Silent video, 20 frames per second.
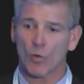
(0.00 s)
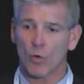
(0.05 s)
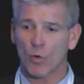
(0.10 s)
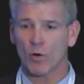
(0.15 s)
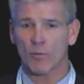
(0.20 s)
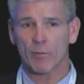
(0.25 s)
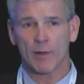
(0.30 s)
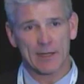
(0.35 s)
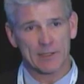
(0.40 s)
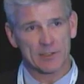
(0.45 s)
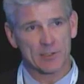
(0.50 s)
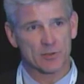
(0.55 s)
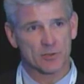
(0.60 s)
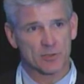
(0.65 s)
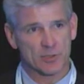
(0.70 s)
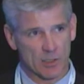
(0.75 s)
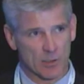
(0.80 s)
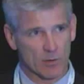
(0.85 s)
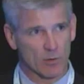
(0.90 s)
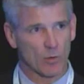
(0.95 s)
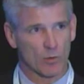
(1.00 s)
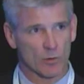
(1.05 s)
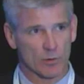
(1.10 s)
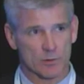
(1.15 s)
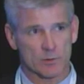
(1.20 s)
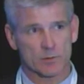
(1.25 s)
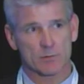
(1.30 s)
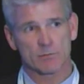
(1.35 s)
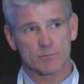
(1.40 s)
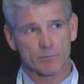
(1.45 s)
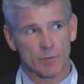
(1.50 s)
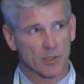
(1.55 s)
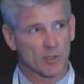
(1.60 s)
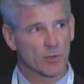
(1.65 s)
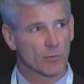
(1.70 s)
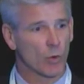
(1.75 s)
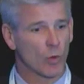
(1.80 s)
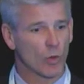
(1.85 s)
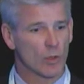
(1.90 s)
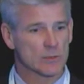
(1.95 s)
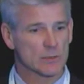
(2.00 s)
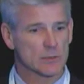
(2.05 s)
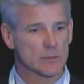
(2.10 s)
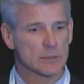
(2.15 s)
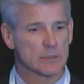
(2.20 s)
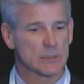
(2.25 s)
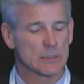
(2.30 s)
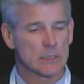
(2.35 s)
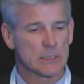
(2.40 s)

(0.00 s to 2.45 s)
or back to your shareholders. Pick your poison.